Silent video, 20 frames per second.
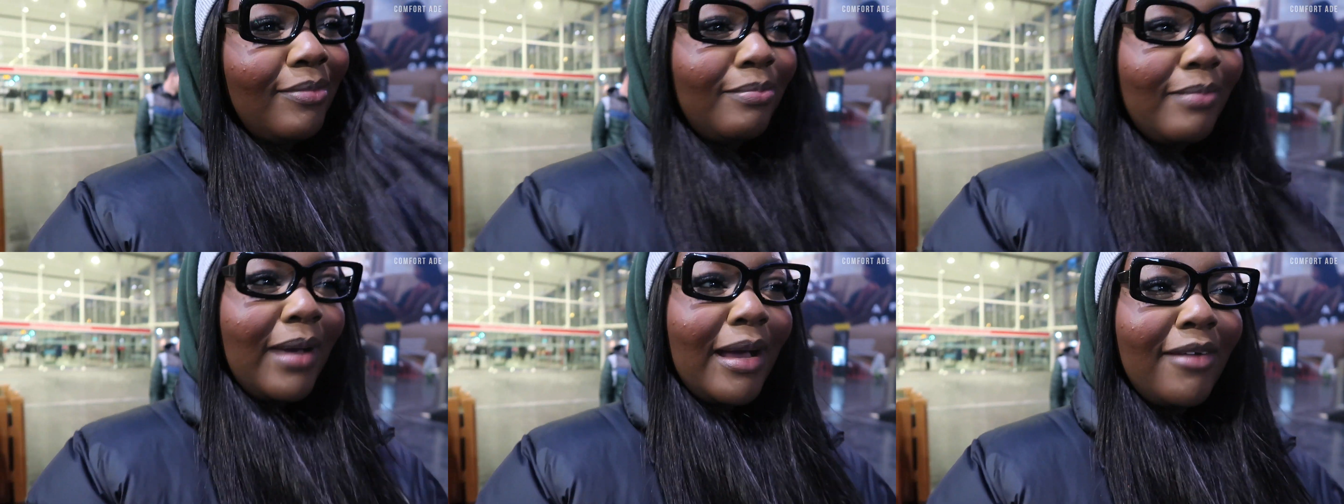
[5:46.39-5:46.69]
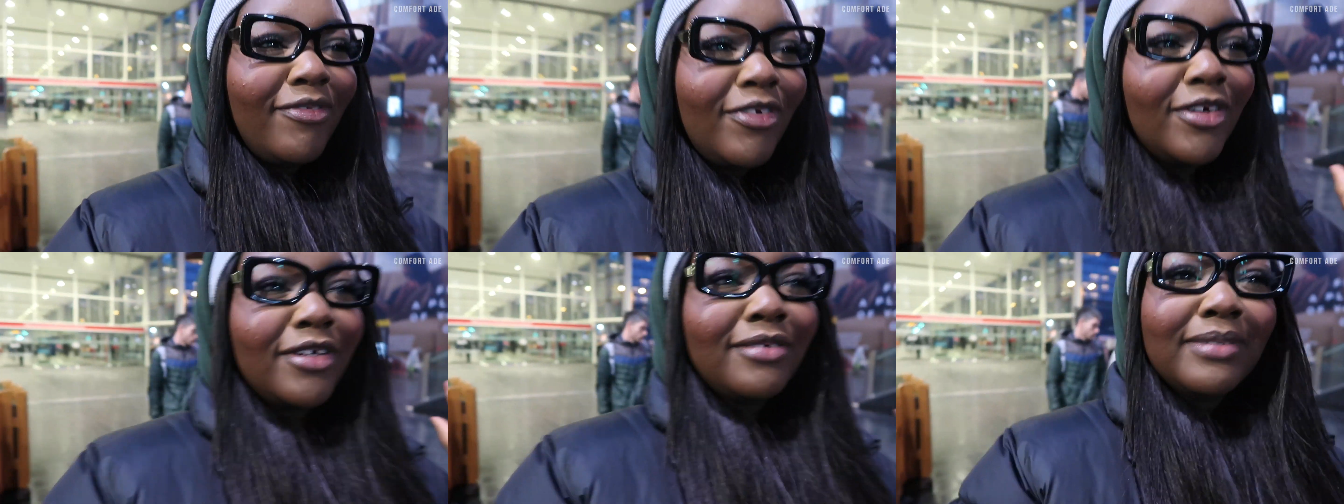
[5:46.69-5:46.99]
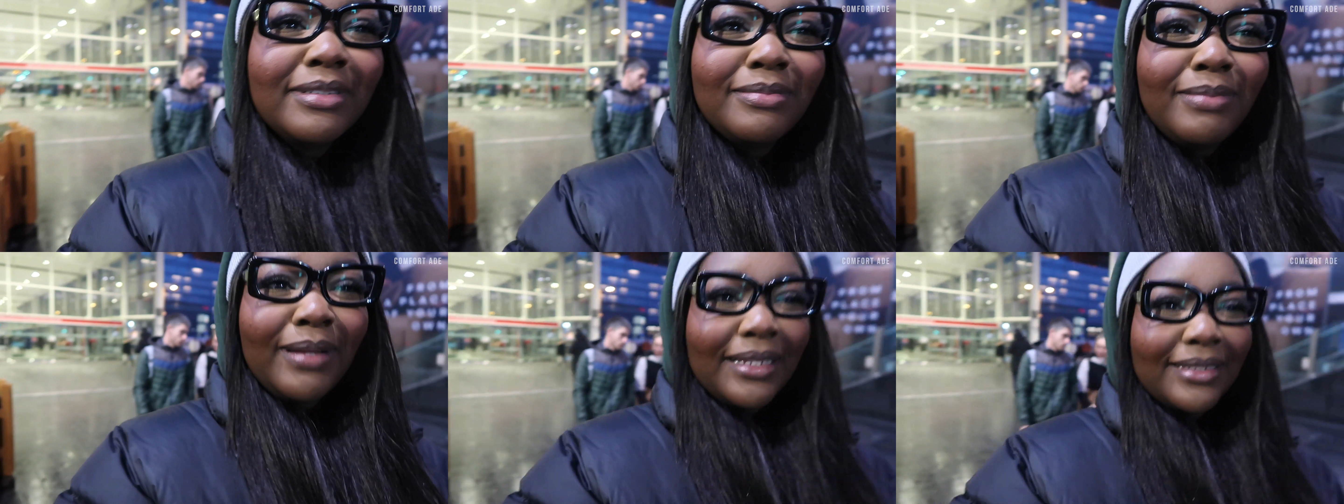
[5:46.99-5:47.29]
my
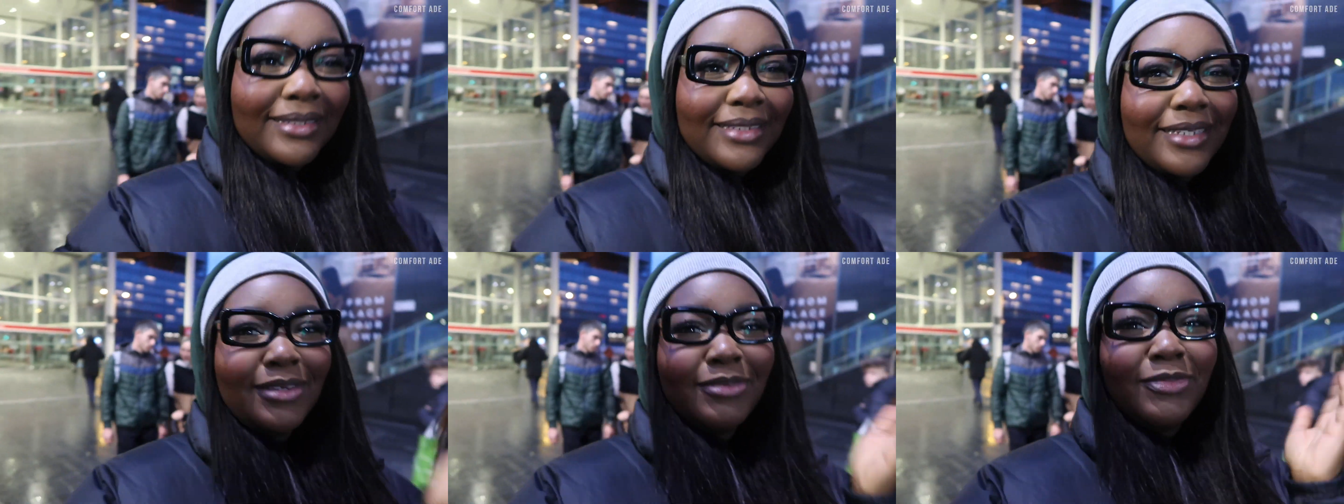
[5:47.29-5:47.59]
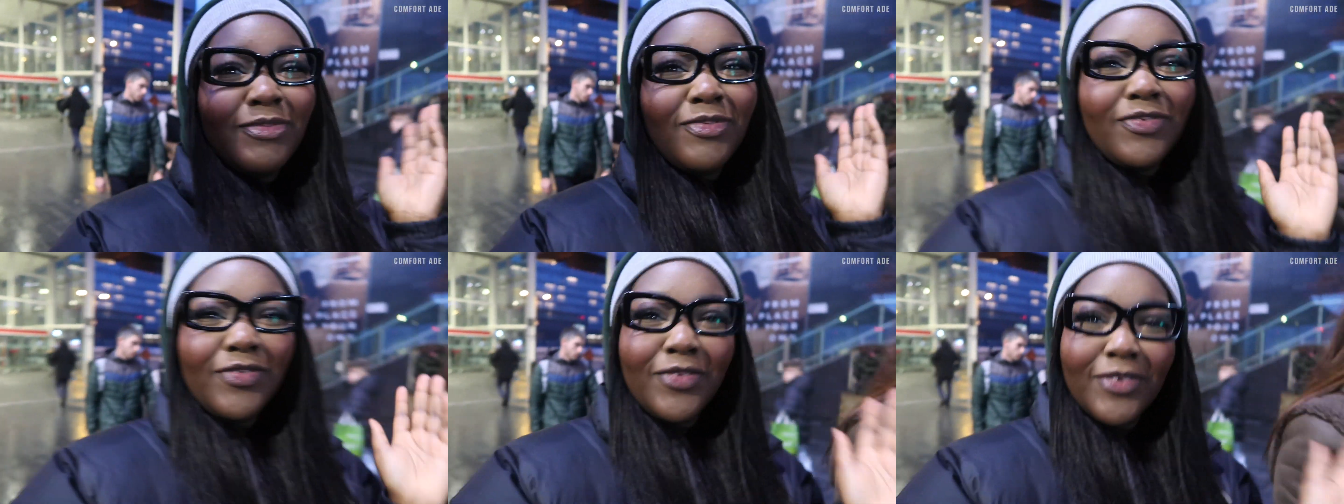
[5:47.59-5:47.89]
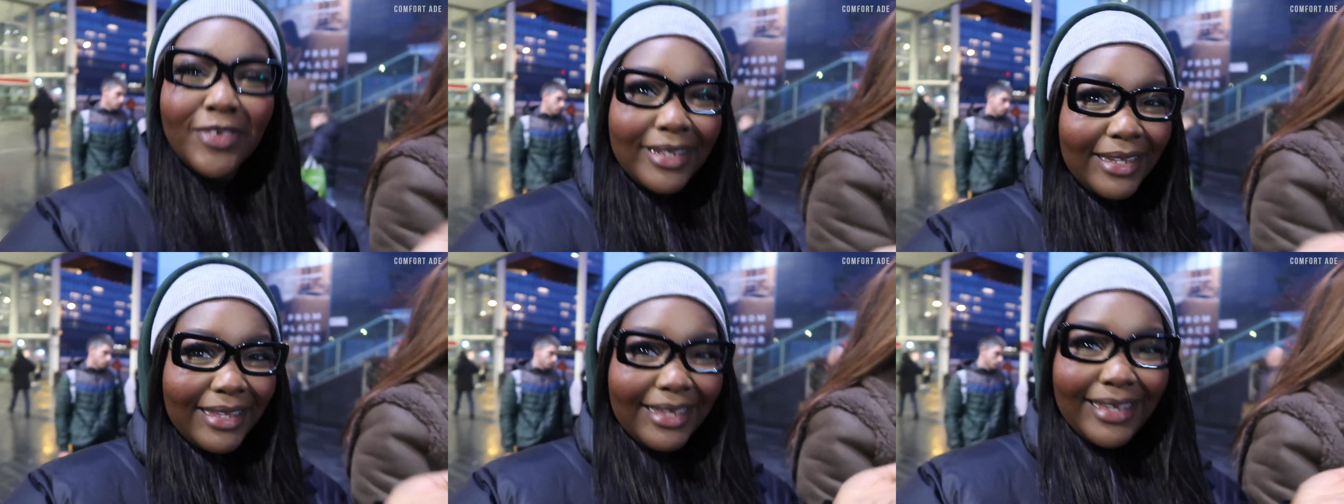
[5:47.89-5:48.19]
Vlogmas plans keep
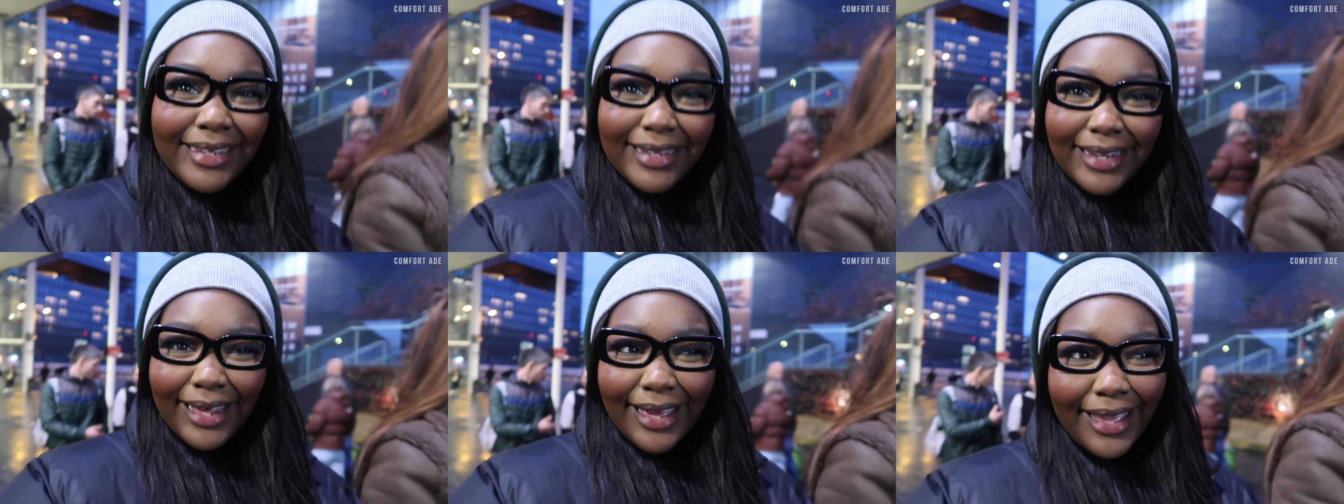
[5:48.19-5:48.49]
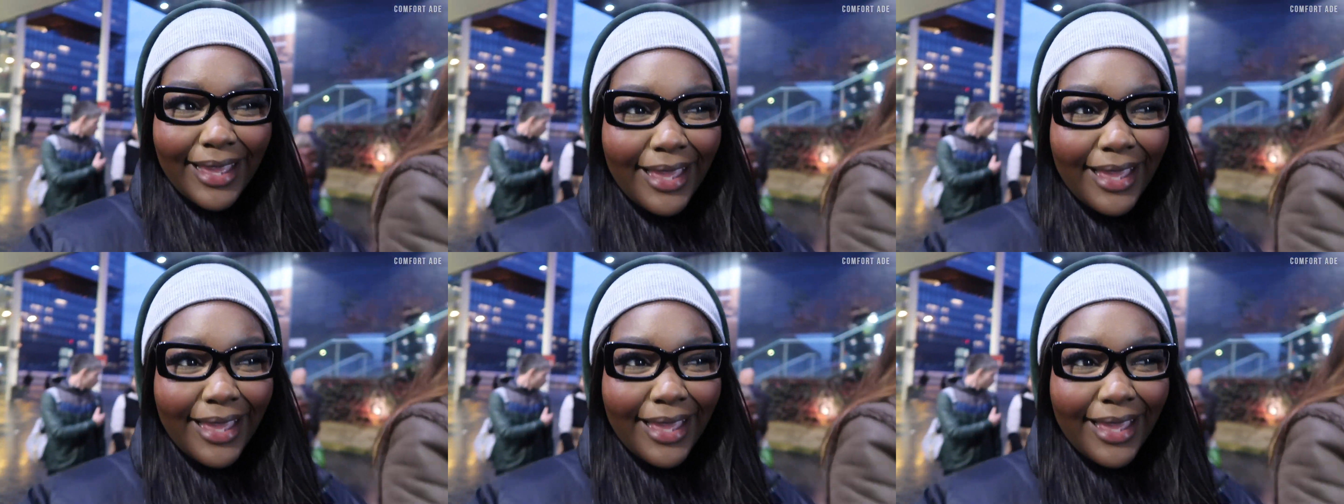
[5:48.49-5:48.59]
falling. Like,